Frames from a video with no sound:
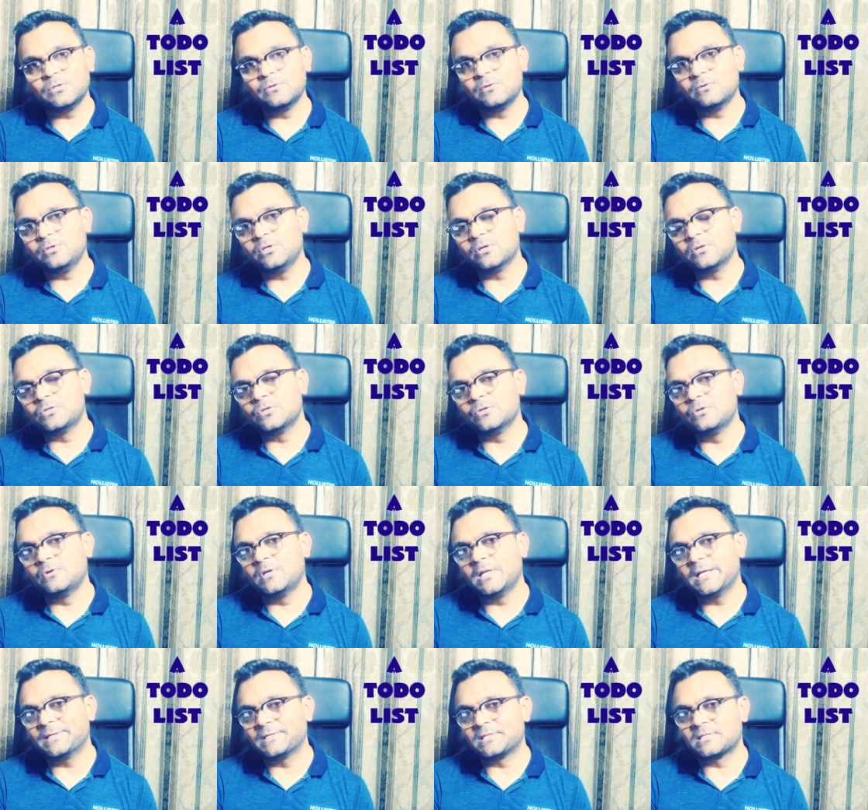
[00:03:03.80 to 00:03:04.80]
to your
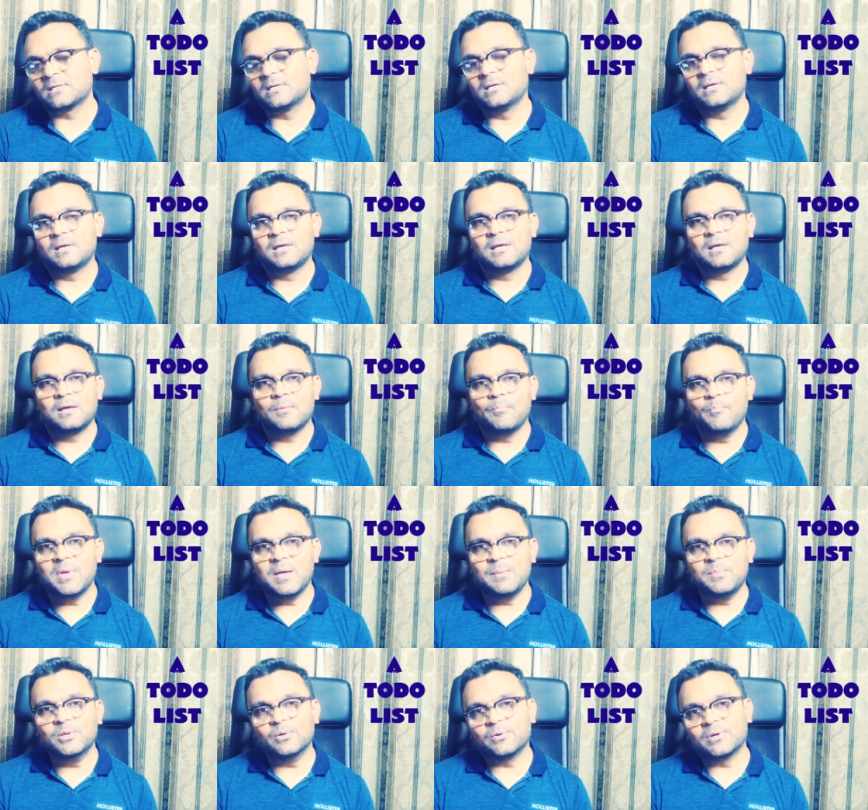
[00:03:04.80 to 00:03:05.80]
to-do list.
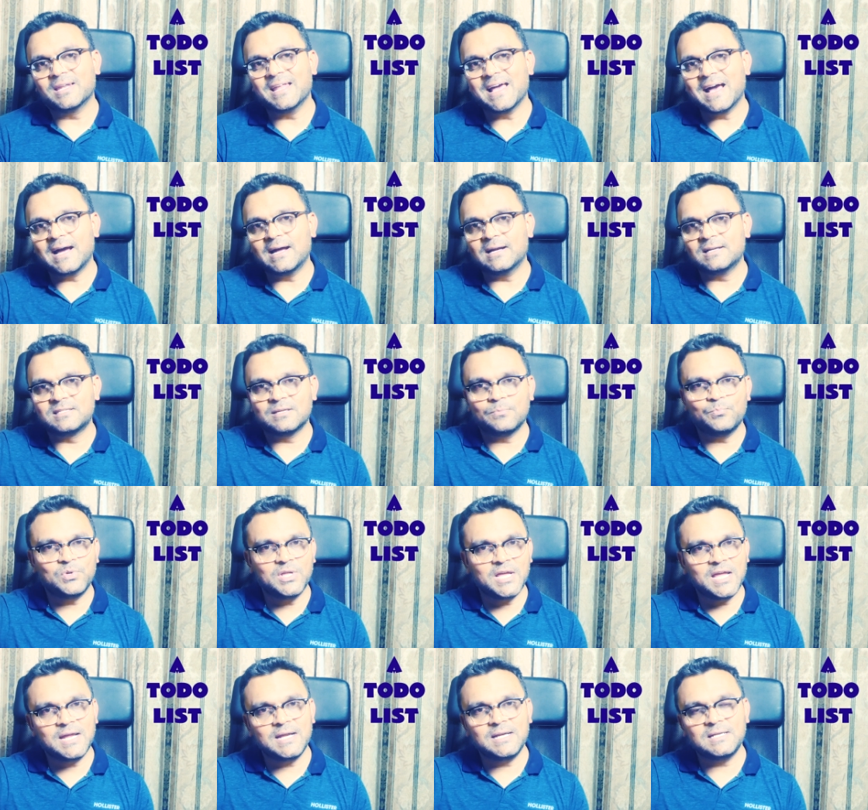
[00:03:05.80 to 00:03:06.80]
Maybe you can add some
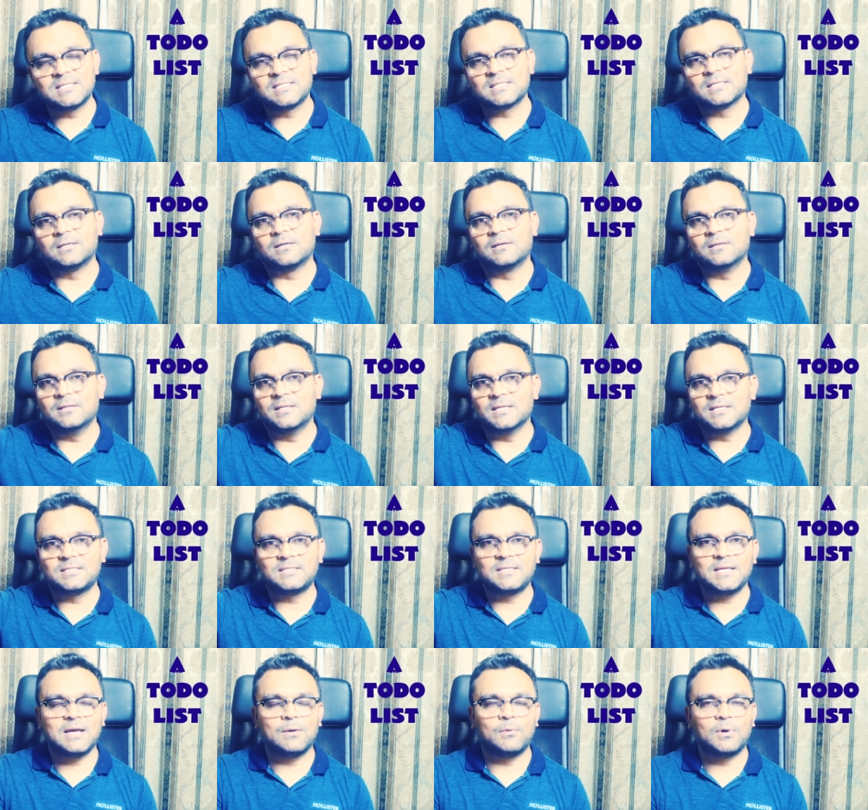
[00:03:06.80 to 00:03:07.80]
dates. On
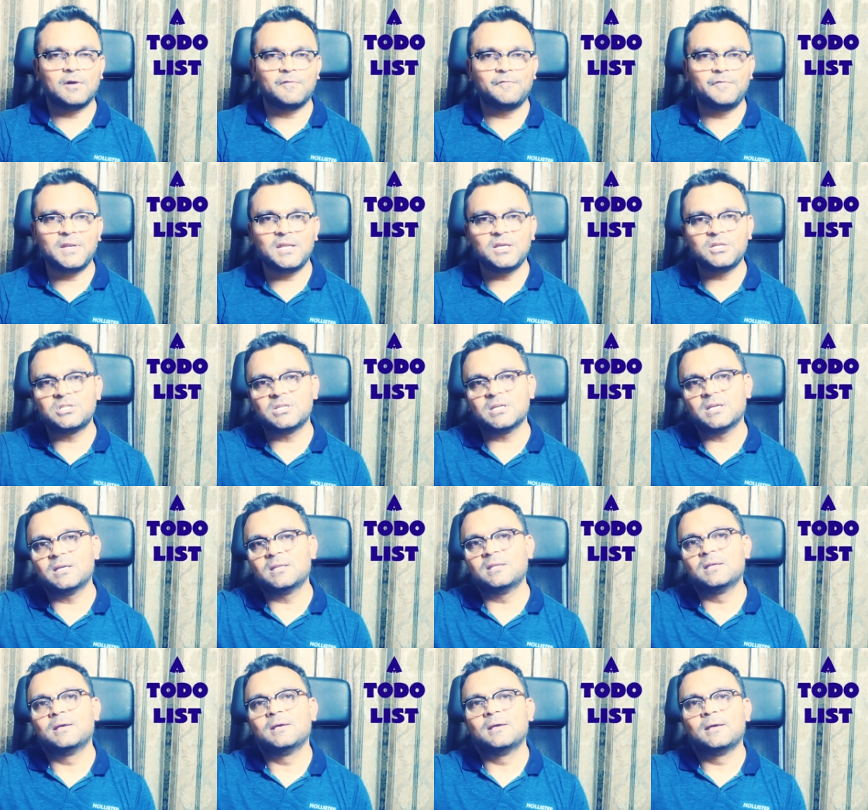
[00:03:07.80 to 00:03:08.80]
this day, I want to finish
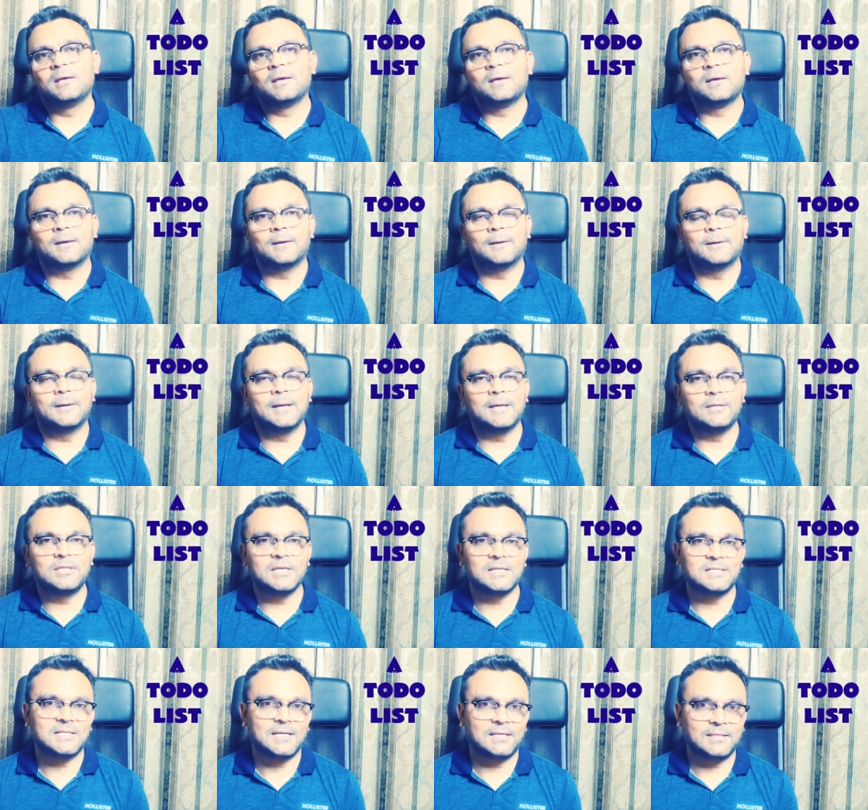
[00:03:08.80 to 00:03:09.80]
it, uh, and
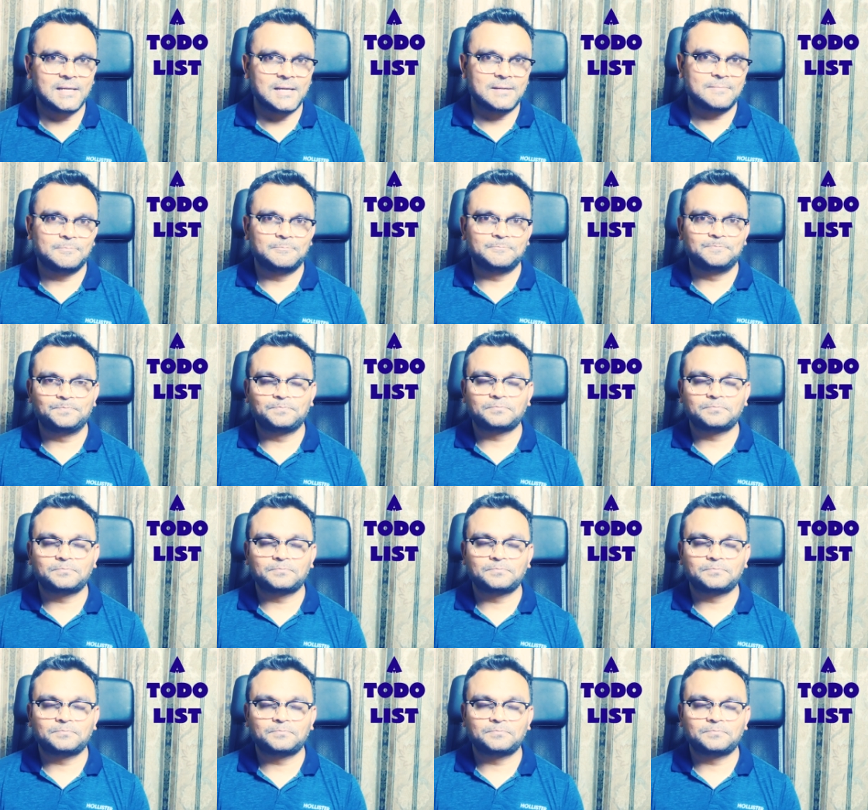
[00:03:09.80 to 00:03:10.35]
things like that.